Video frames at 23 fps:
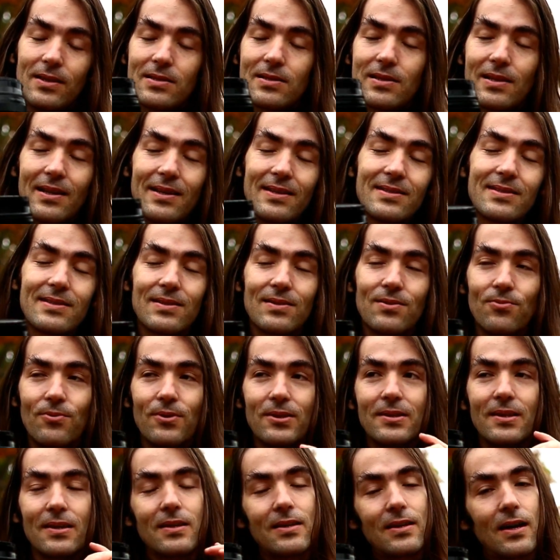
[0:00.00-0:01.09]
lens
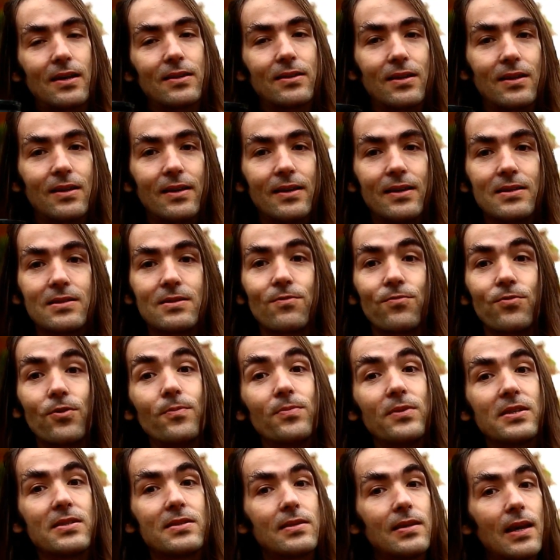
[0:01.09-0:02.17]
with the Canon lens from
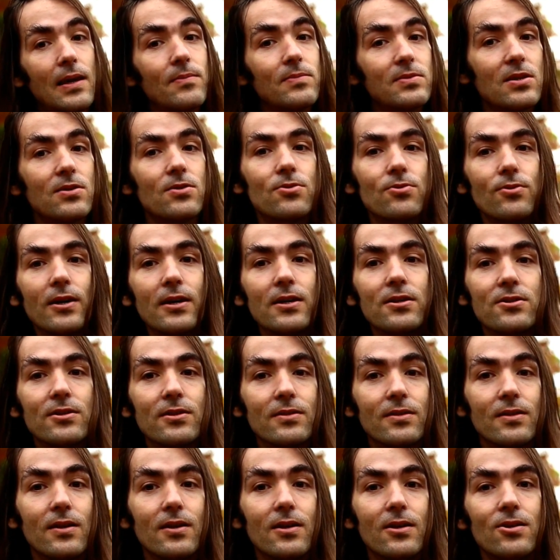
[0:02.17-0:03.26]
the same
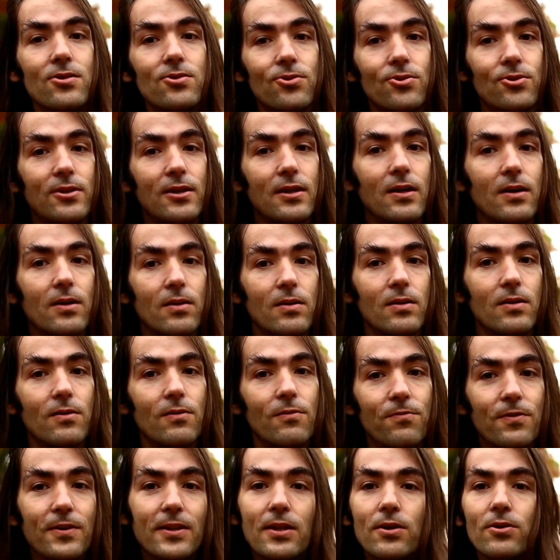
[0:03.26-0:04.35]
situation, shooting
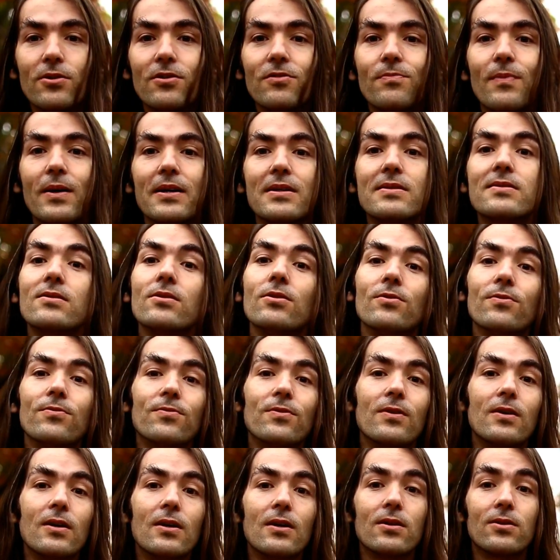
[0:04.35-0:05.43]
video of myself
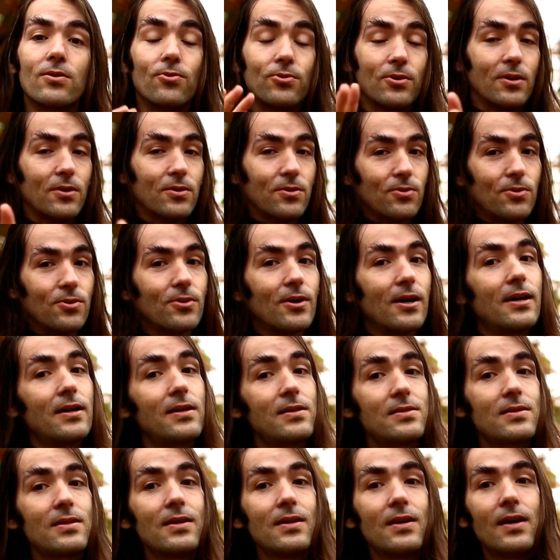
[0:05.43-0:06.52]
talking to you
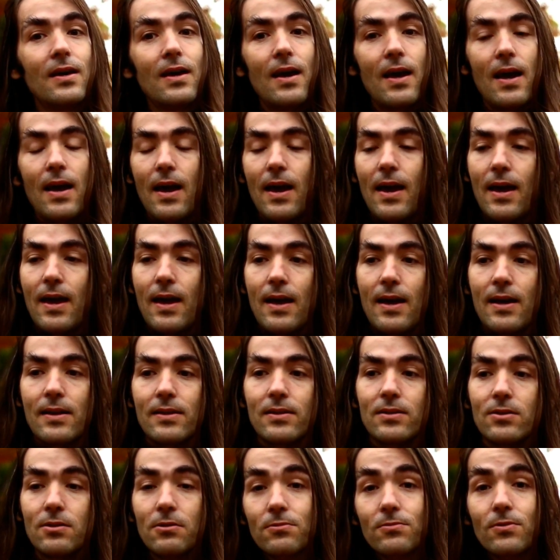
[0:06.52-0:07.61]
guys.
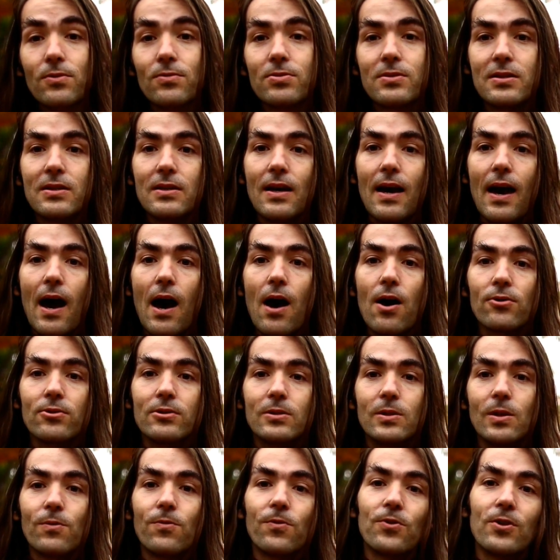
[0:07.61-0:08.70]
And you will see how
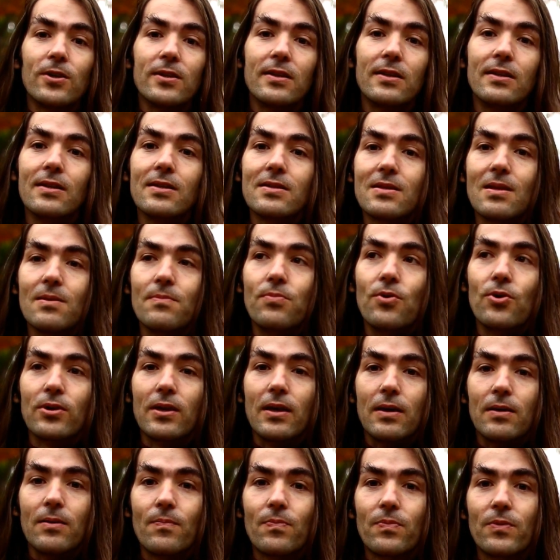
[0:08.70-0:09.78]
different it is, the
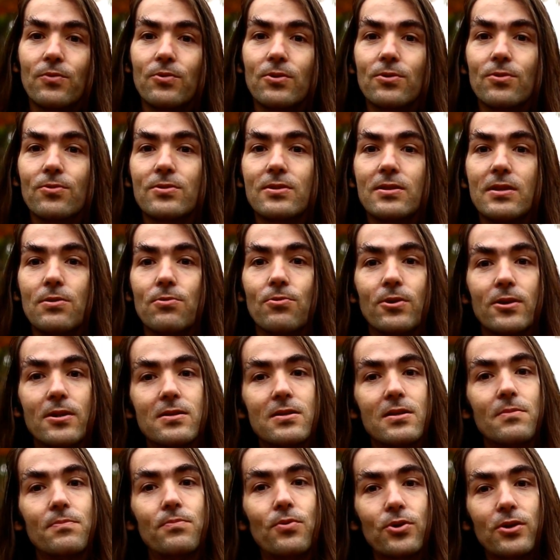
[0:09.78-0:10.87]
bokeh. We will see what is
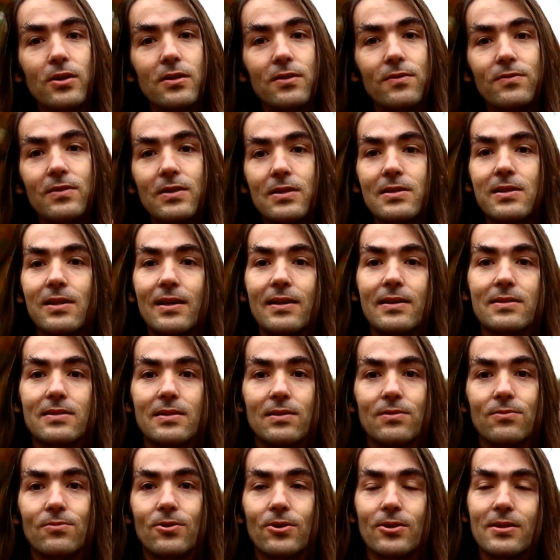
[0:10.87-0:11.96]
the bokeh of this lens
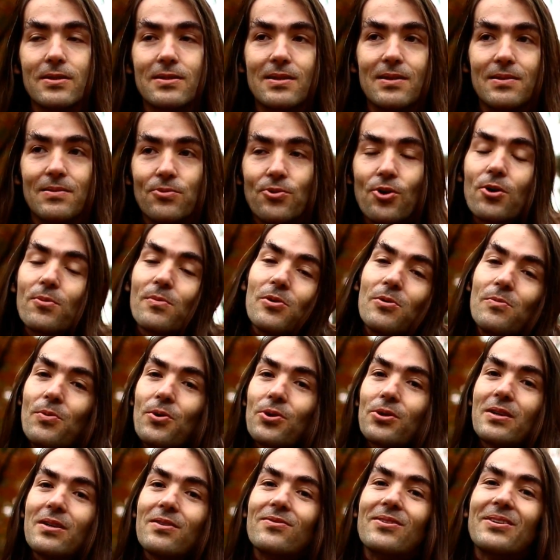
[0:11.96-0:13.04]
and what is the normal
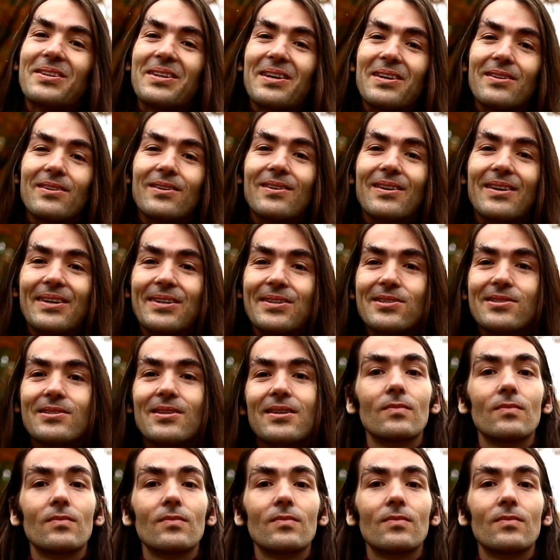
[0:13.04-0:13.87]
bokeh of the Canon lens.